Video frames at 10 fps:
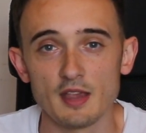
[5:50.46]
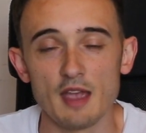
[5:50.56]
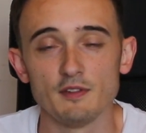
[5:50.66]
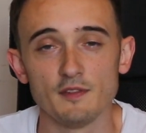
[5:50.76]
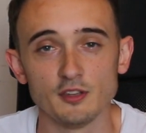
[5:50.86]

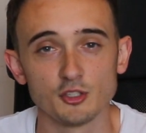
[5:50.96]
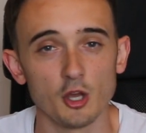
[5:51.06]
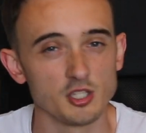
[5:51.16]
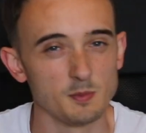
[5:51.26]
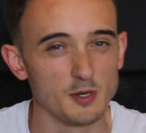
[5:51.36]
everything
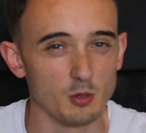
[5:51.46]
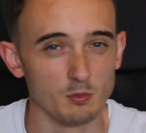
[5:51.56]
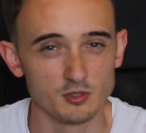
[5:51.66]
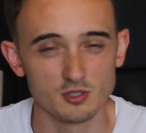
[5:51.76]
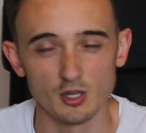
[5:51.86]
starts
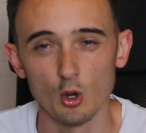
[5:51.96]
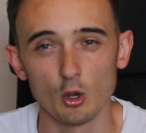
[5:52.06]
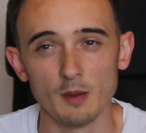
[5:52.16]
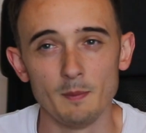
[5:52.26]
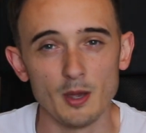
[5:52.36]
to
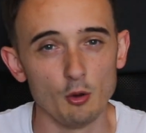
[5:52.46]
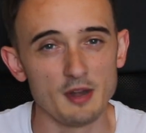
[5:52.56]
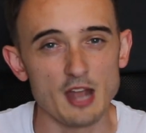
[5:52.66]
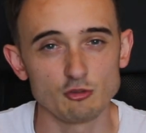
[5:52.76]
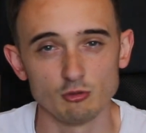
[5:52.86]
look a bit
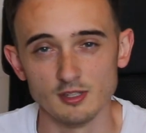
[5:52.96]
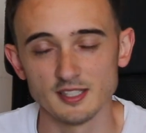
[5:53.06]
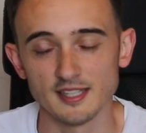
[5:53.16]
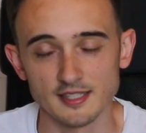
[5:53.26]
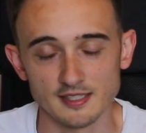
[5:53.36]
unnatural at
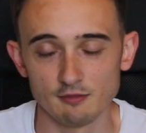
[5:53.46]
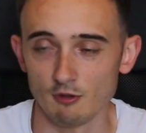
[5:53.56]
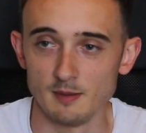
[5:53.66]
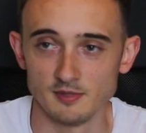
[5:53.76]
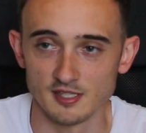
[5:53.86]
60
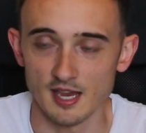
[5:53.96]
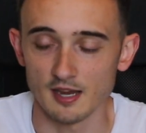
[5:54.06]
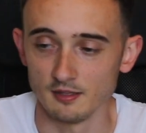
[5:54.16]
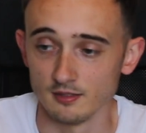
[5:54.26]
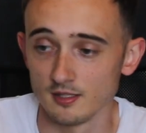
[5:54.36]
frames a
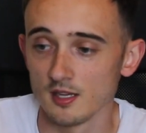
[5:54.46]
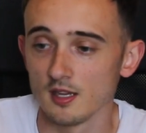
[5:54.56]
second.